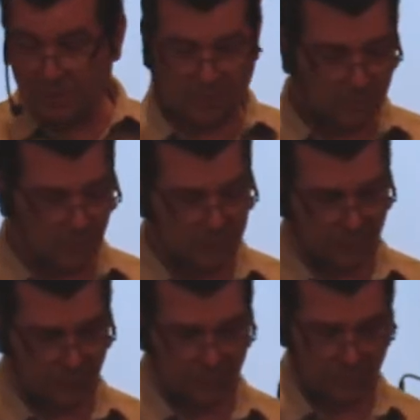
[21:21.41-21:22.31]
to be alert
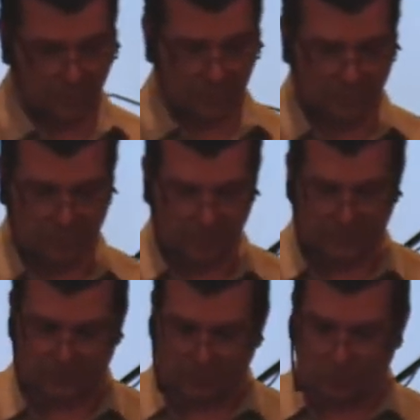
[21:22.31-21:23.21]

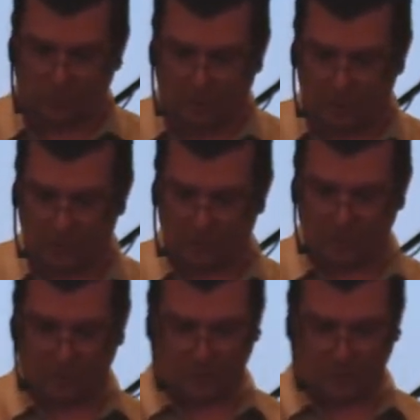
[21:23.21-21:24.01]
and sober minded when it